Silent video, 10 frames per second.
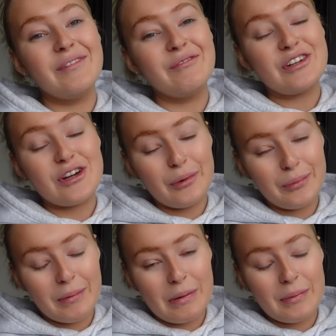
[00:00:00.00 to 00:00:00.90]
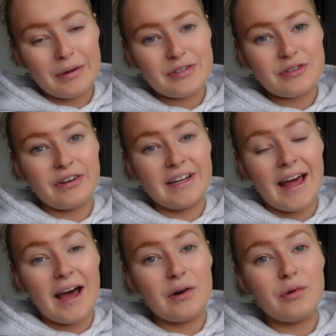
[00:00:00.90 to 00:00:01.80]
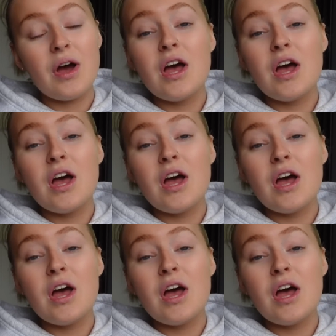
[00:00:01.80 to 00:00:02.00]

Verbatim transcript: which I will pop up on screen now.